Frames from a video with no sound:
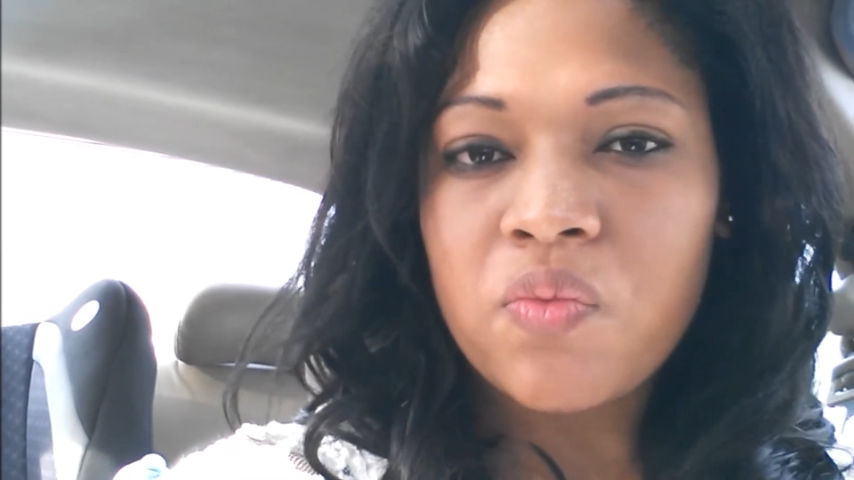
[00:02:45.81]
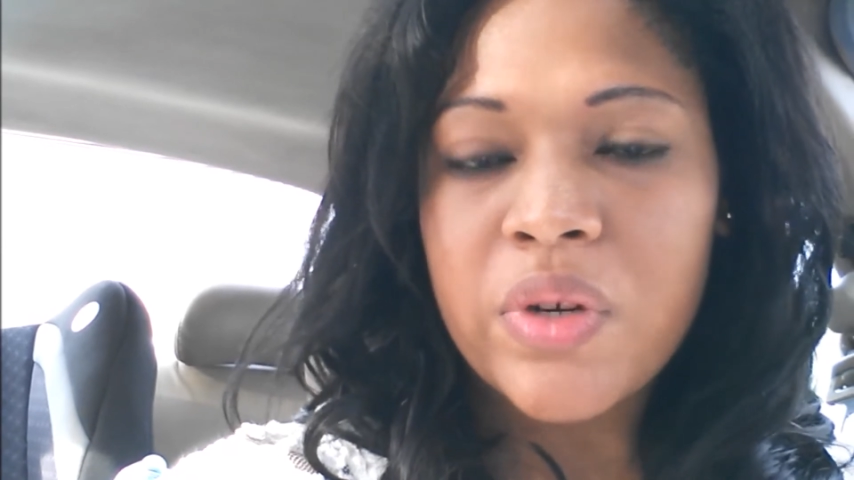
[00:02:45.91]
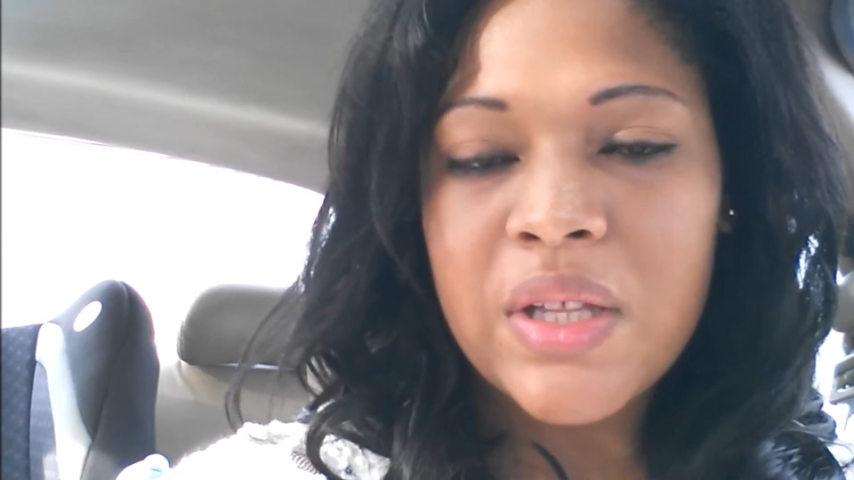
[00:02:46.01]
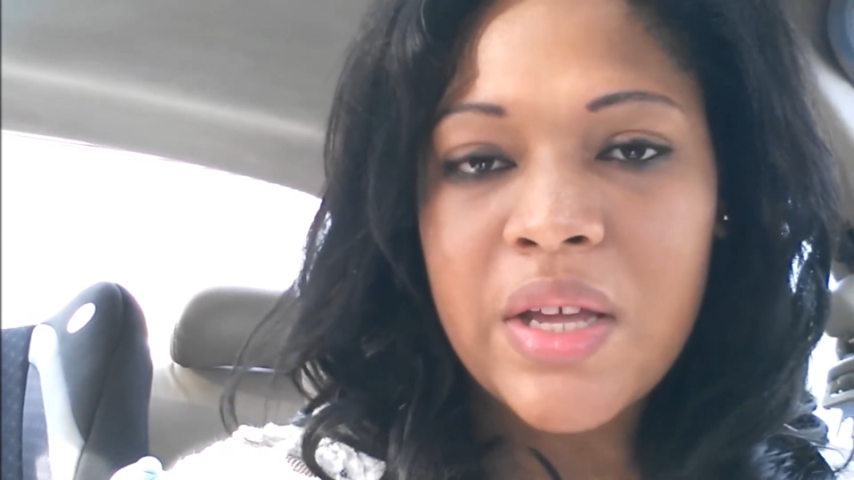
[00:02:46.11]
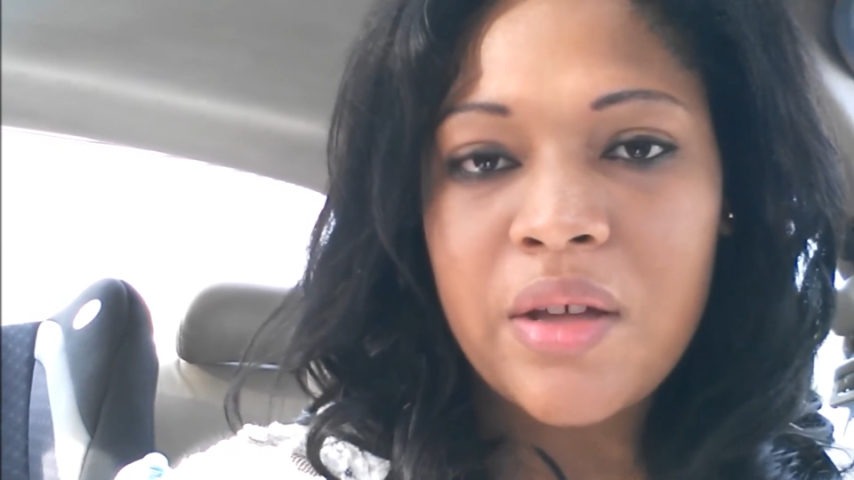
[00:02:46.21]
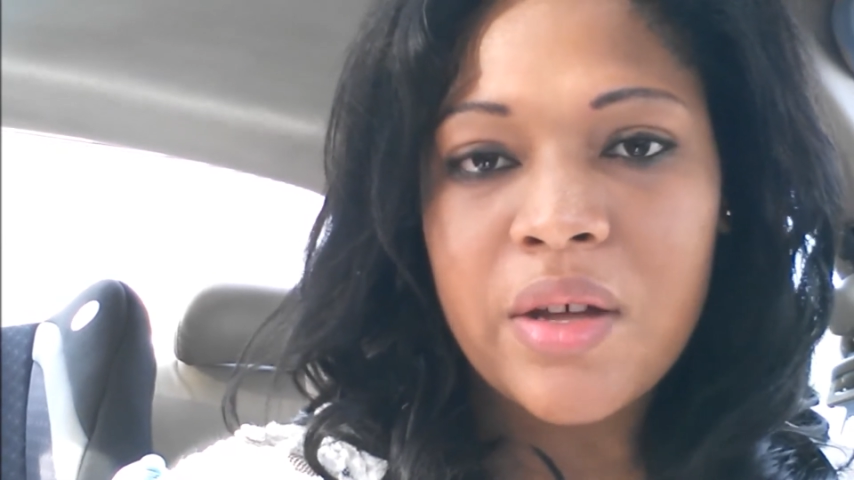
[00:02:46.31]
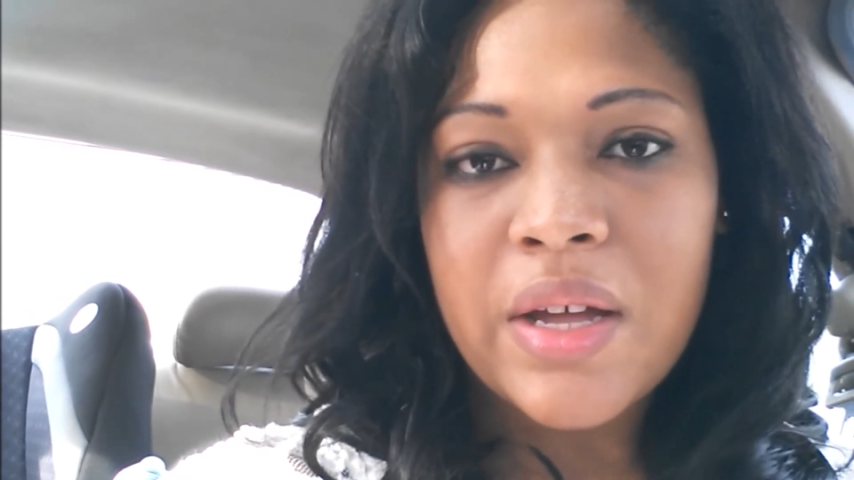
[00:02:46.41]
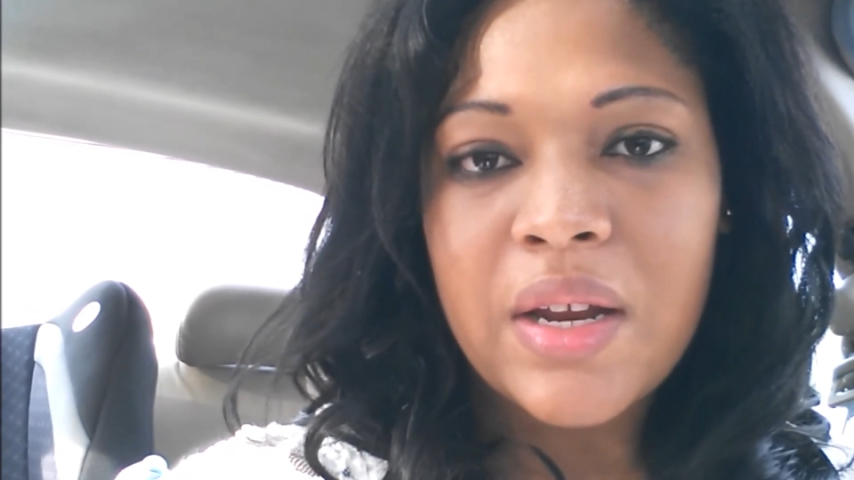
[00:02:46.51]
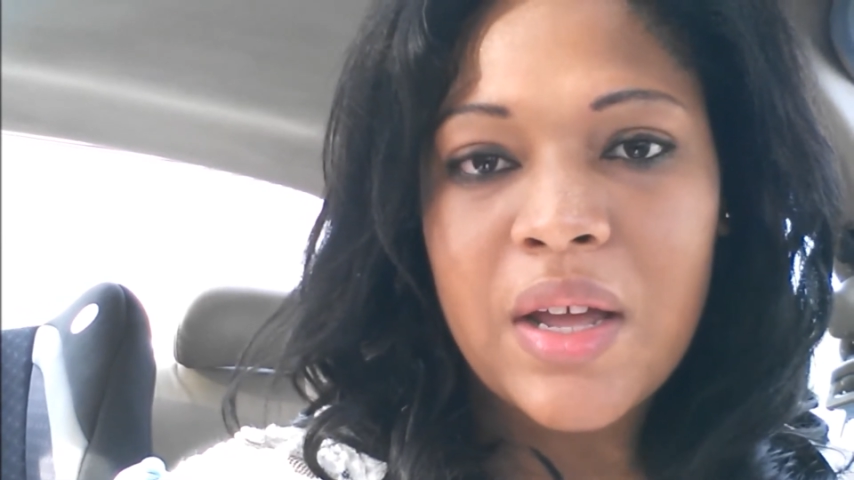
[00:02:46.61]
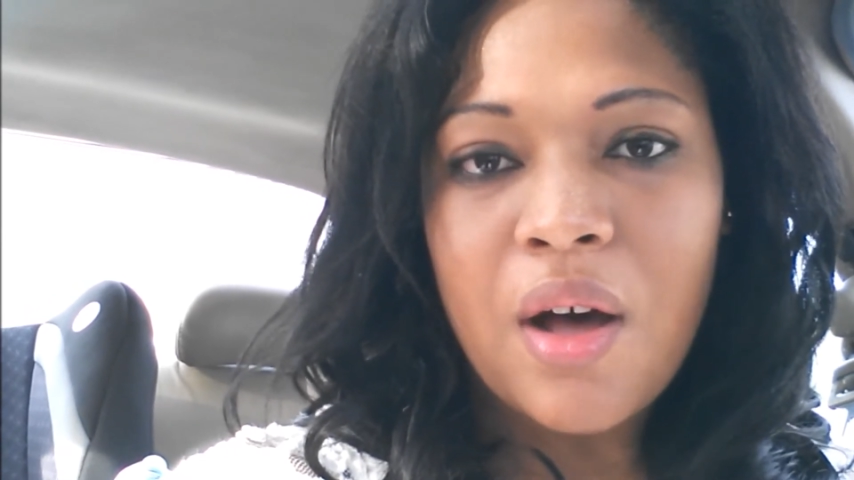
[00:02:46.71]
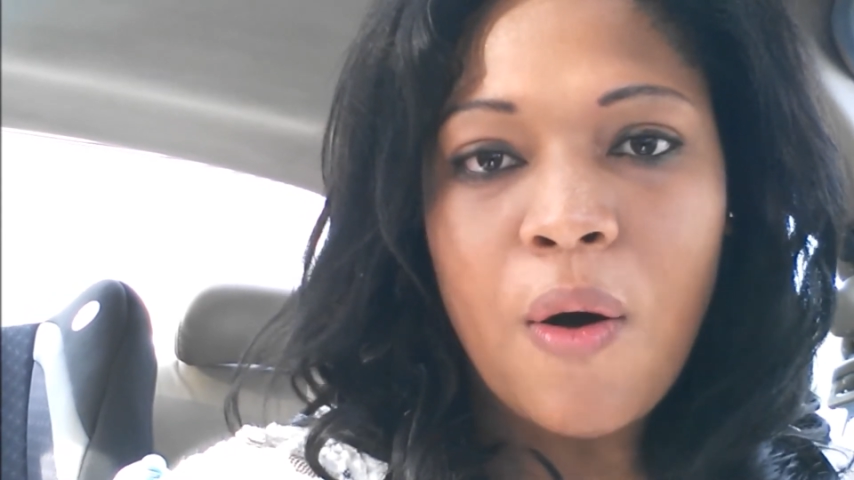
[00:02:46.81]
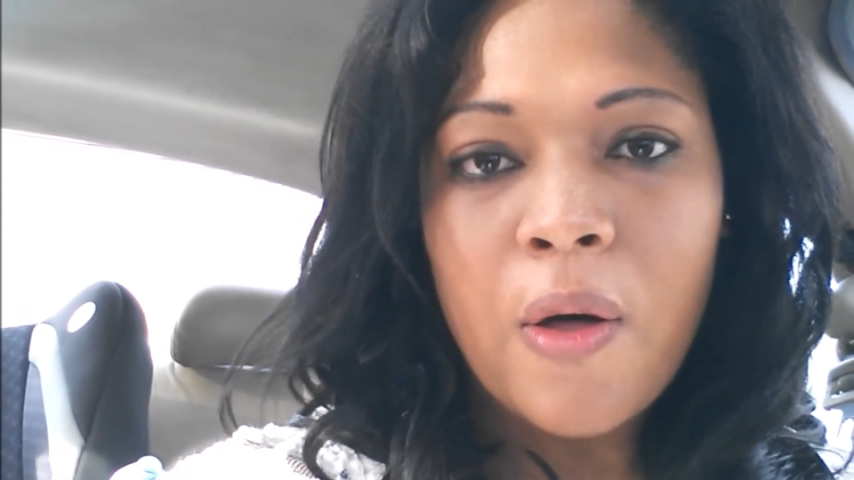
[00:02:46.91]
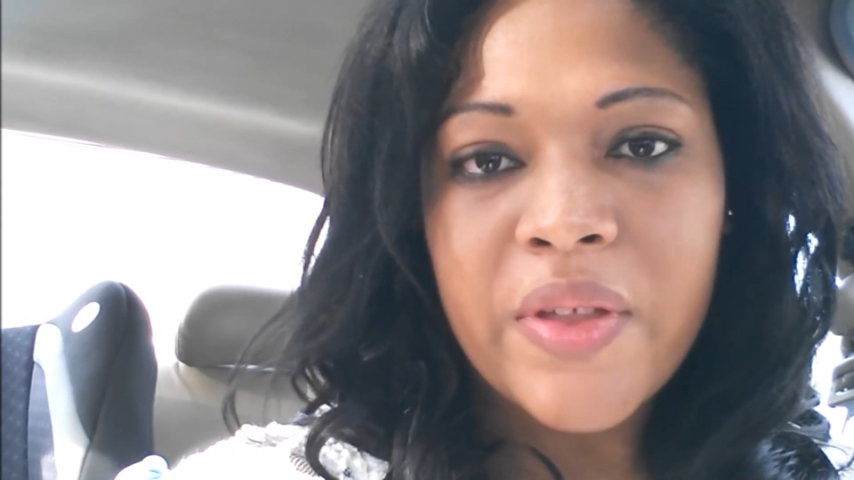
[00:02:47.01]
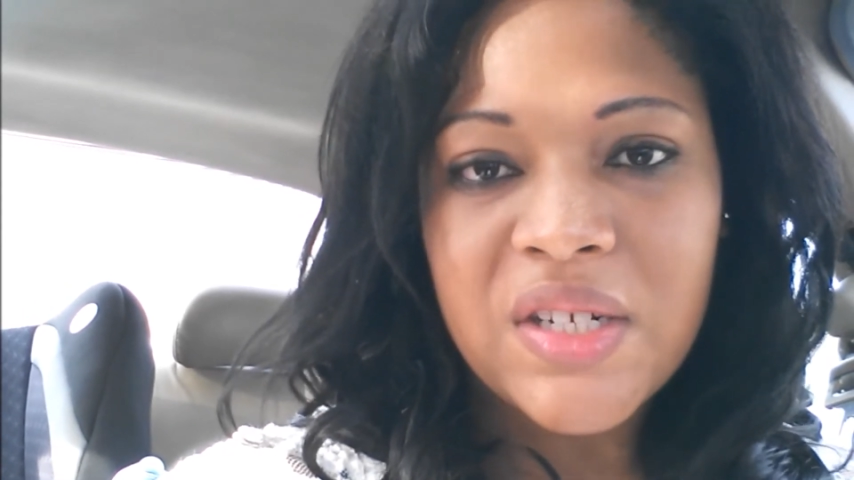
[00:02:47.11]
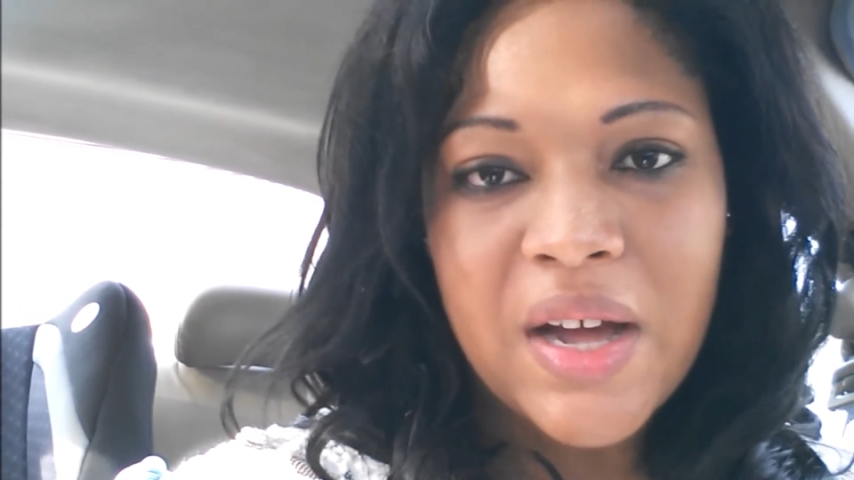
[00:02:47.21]
really good
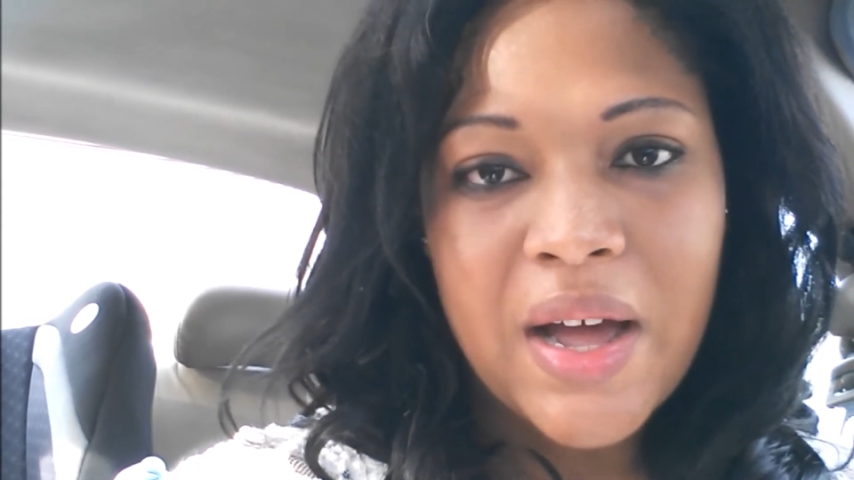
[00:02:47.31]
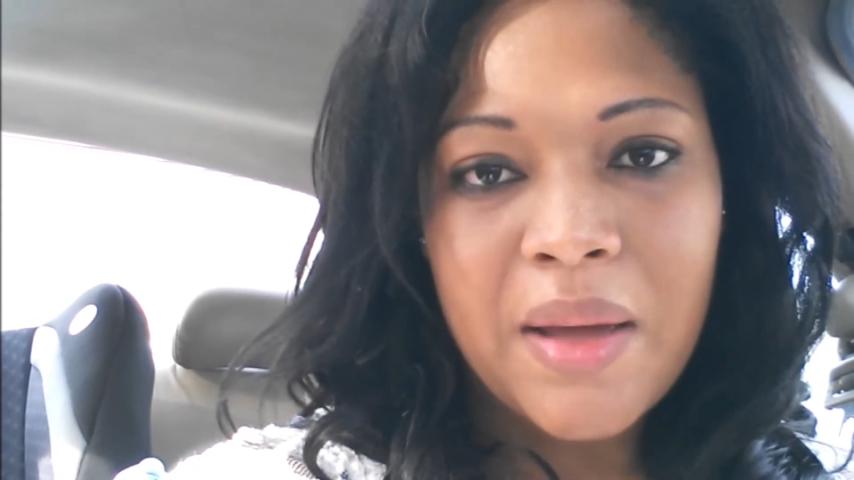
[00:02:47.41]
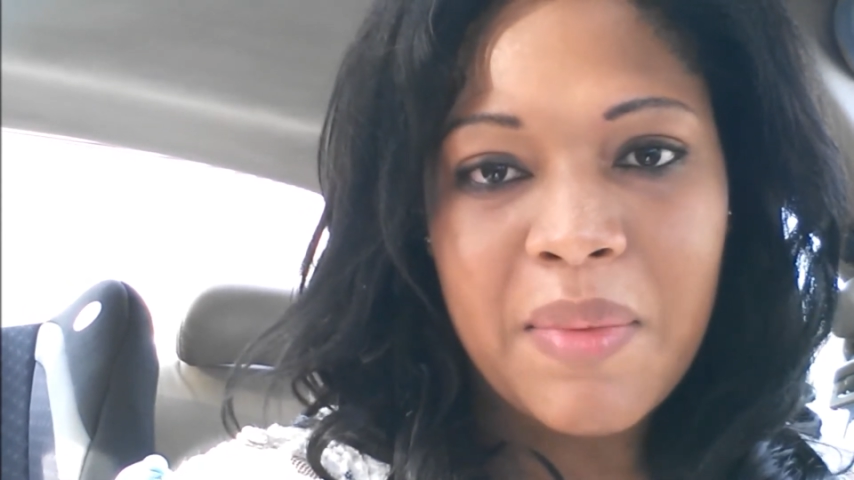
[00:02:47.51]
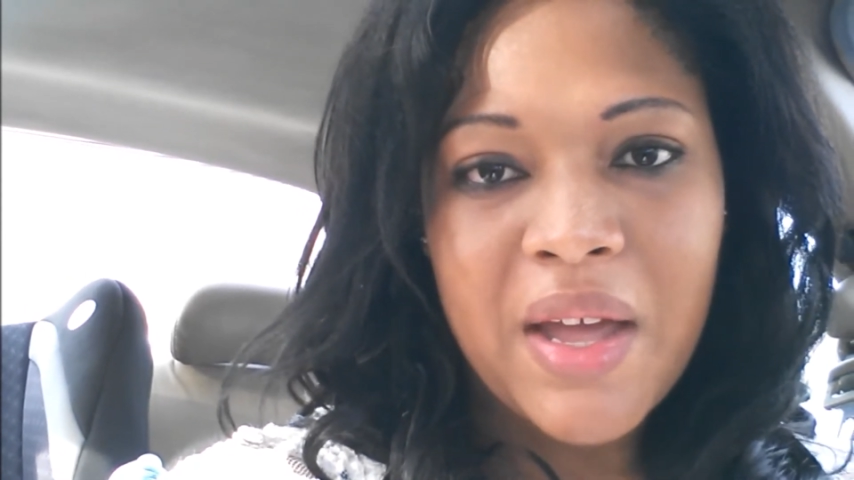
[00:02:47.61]
all the time,